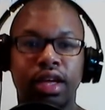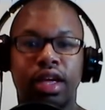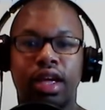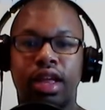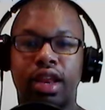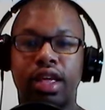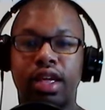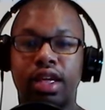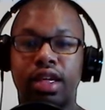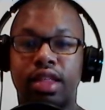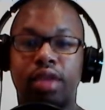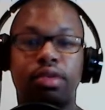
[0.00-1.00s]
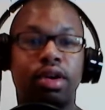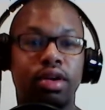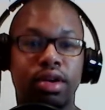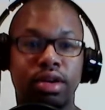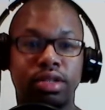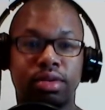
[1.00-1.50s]
And he is a roller
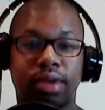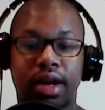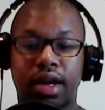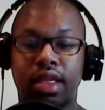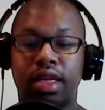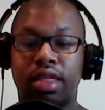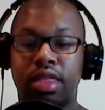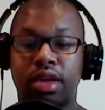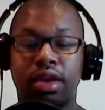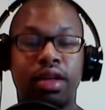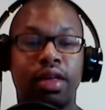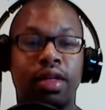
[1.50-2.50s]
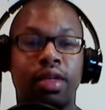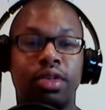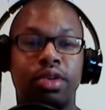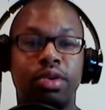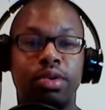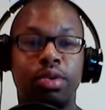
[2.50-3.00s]
coaster ride. Either
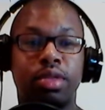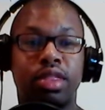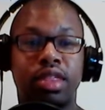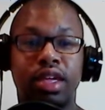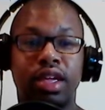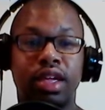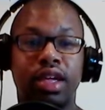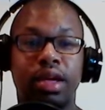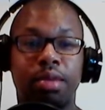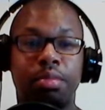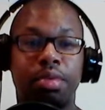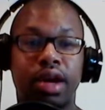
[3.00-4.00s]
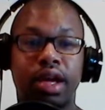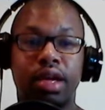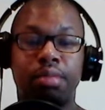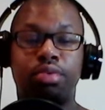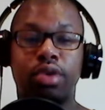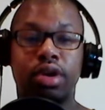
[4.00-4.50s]
you will see him play
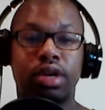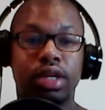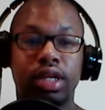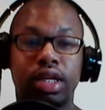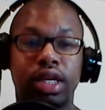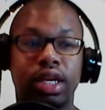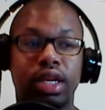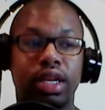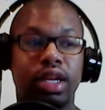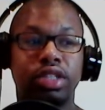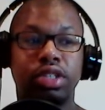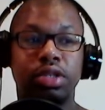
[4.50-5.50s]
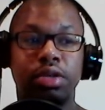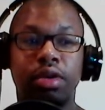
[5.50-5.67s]
brilliantly and get you